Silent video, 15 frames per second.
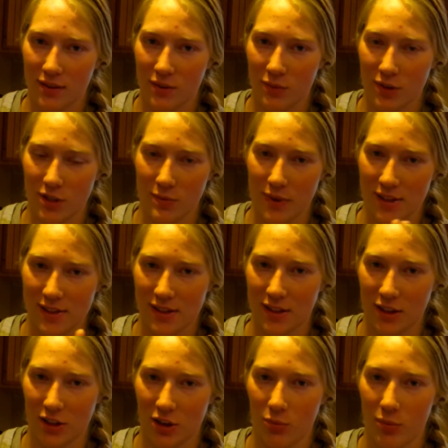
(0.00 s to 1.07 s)
which makes it a
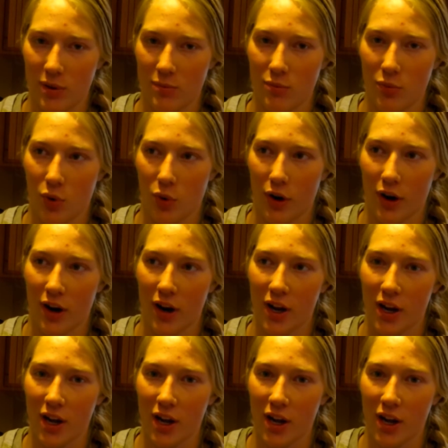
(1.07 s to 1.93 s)
little bit more